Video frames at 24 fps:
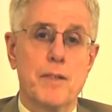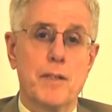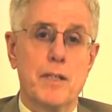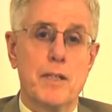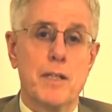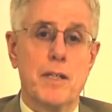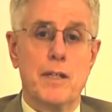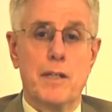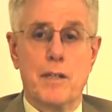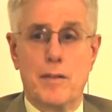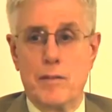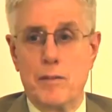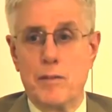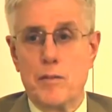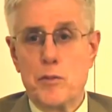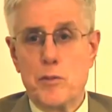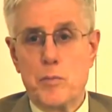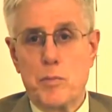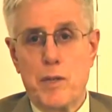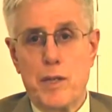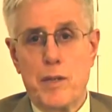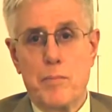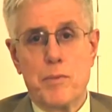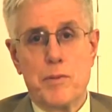leading
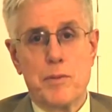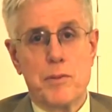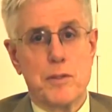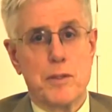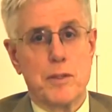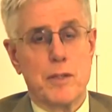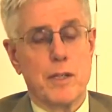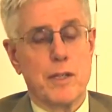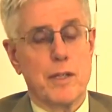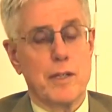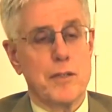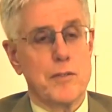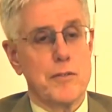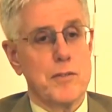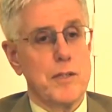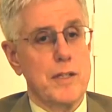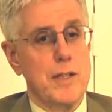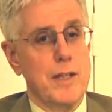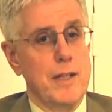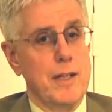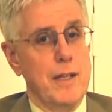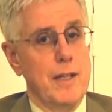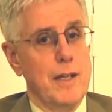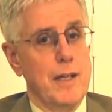newspapers in the country,
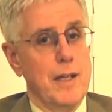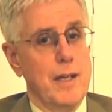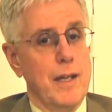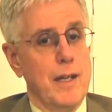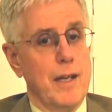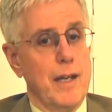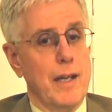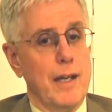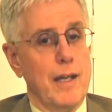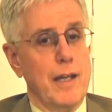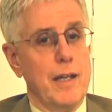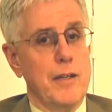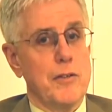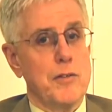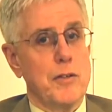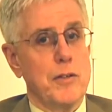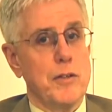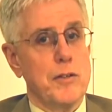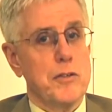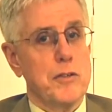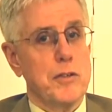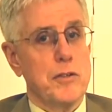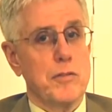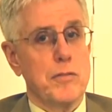and has
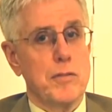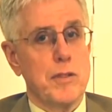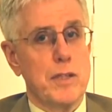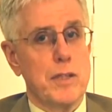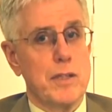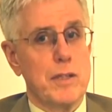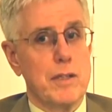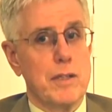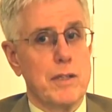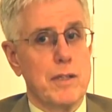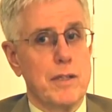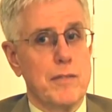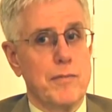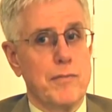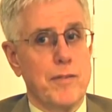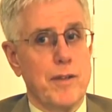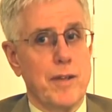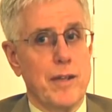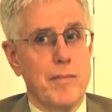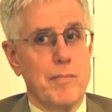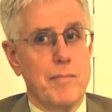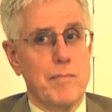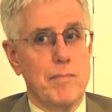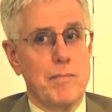also written, if
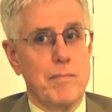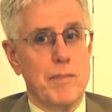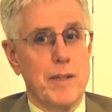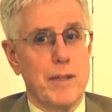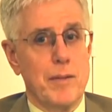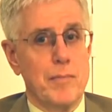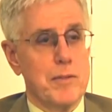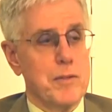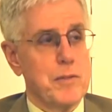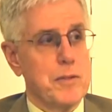I'm not